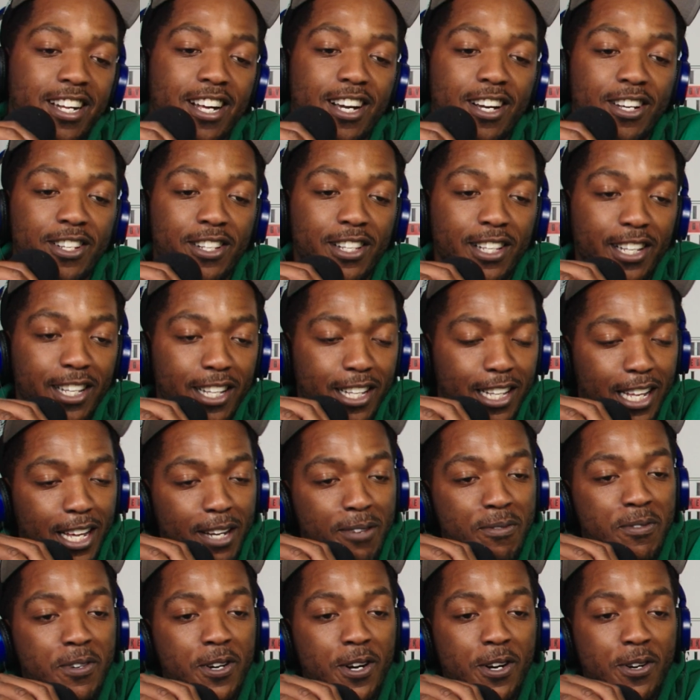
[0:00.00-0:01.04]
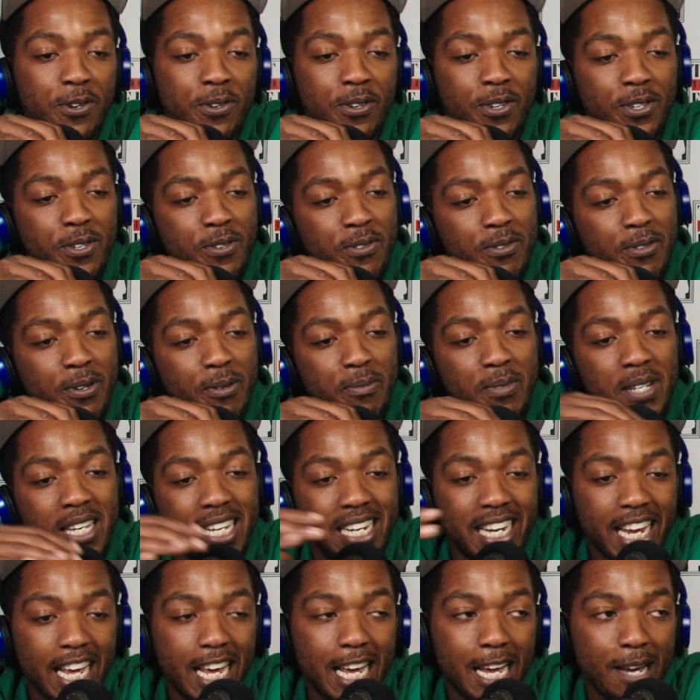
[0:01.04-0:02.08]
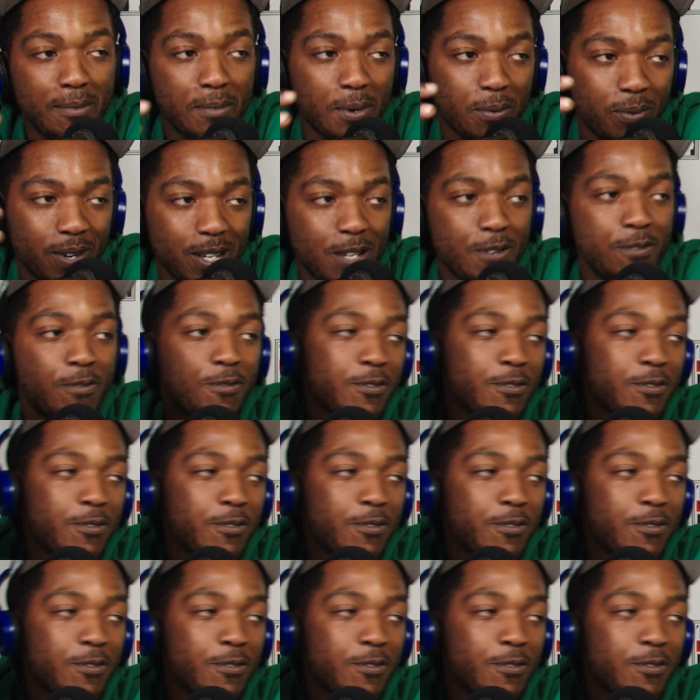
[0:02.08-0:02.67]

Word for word: now, let them know you feel me. Your name and where you